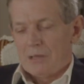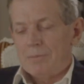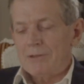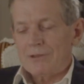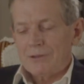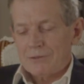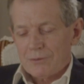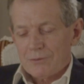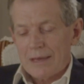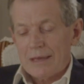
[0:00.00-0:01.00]
Mrs.
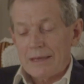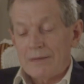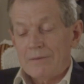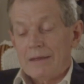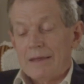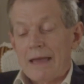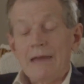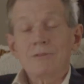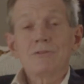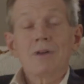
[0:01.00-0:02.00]
Fairley
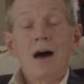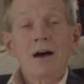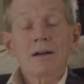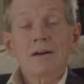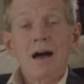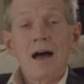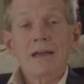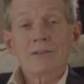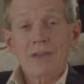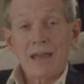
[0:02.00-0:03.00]
had dark
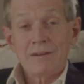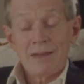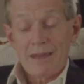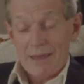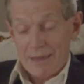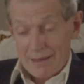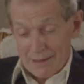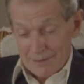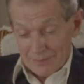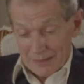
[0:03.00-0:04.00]
eyes and
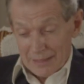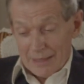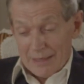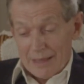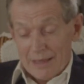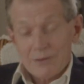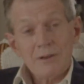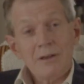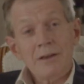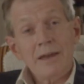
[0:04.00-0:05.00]
hair, and
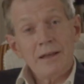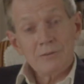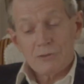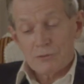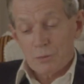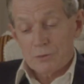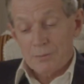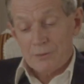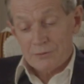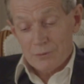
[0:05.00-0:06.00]
her eldest daughter,
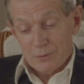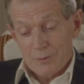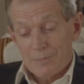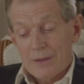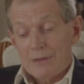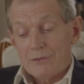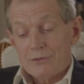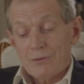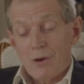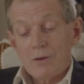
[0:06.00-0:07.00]
Miss Holcombe,
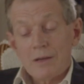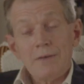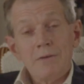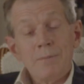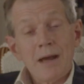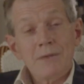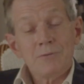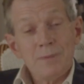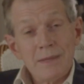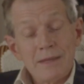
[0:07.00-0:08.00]
strongly
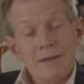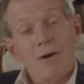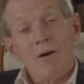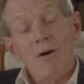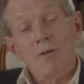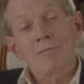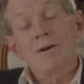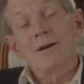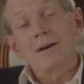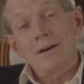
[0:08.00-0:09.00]
reminds me of
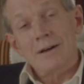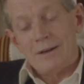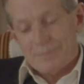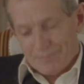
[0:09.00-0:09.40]
her.